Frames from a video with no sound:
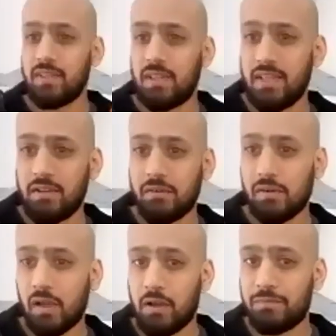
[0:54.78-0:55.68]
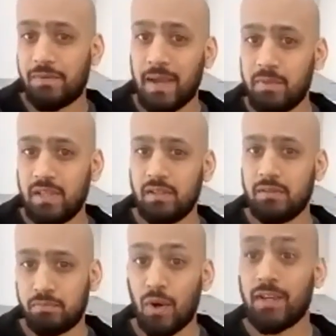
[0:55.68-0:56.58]
the family
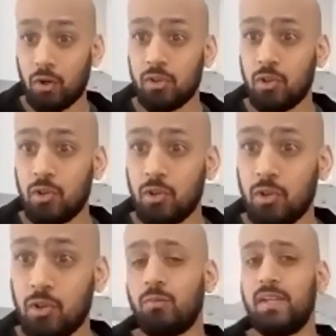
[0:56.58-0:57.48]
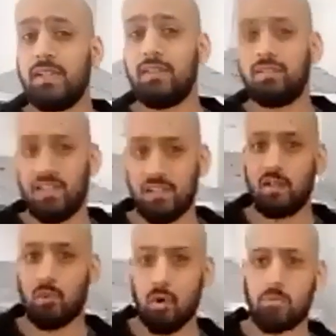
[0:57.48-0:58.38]
break online, we did a
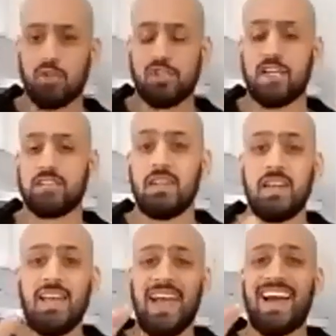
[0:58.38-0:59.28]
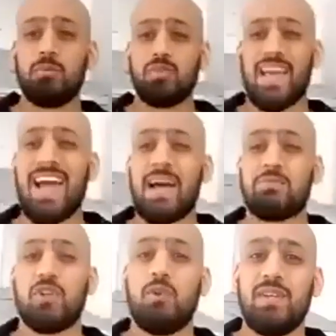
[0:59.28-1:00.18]
little art project. And it was
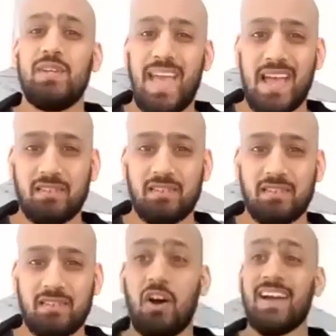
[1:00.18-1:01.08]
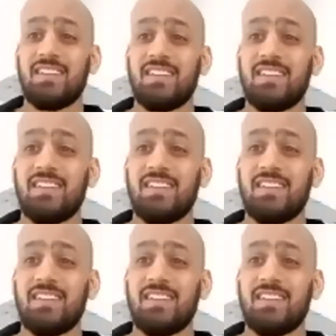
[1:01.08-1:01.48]
absolutely excellent. I had so